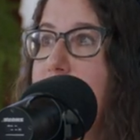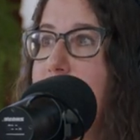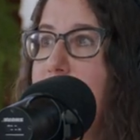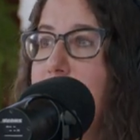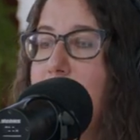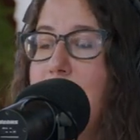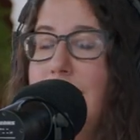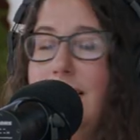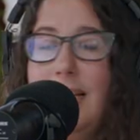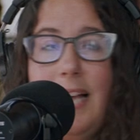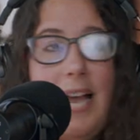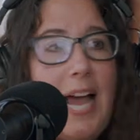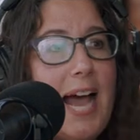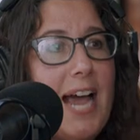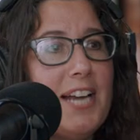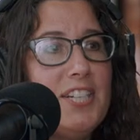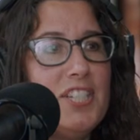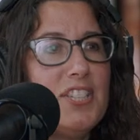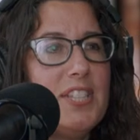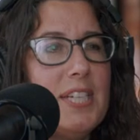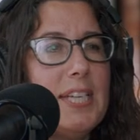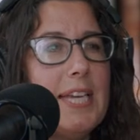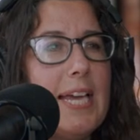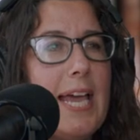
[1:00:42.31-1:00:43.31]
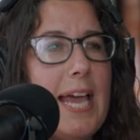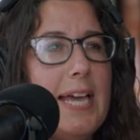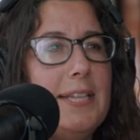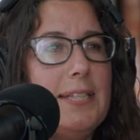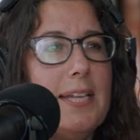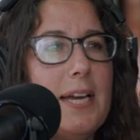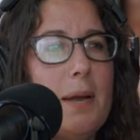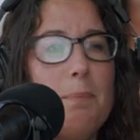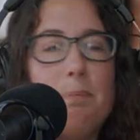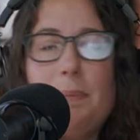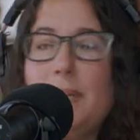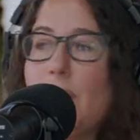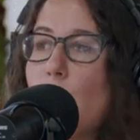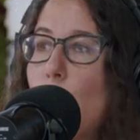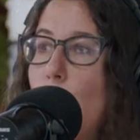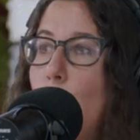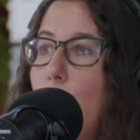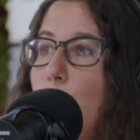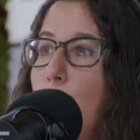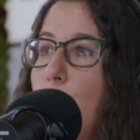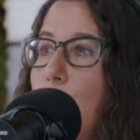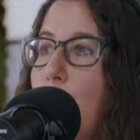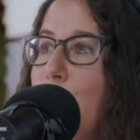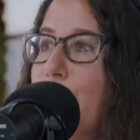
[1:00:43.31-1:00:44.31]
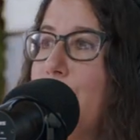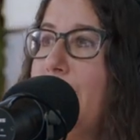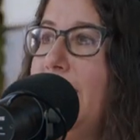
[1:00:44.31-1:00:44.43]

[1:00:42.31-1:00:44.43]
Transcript: And I just think it ended up being cooler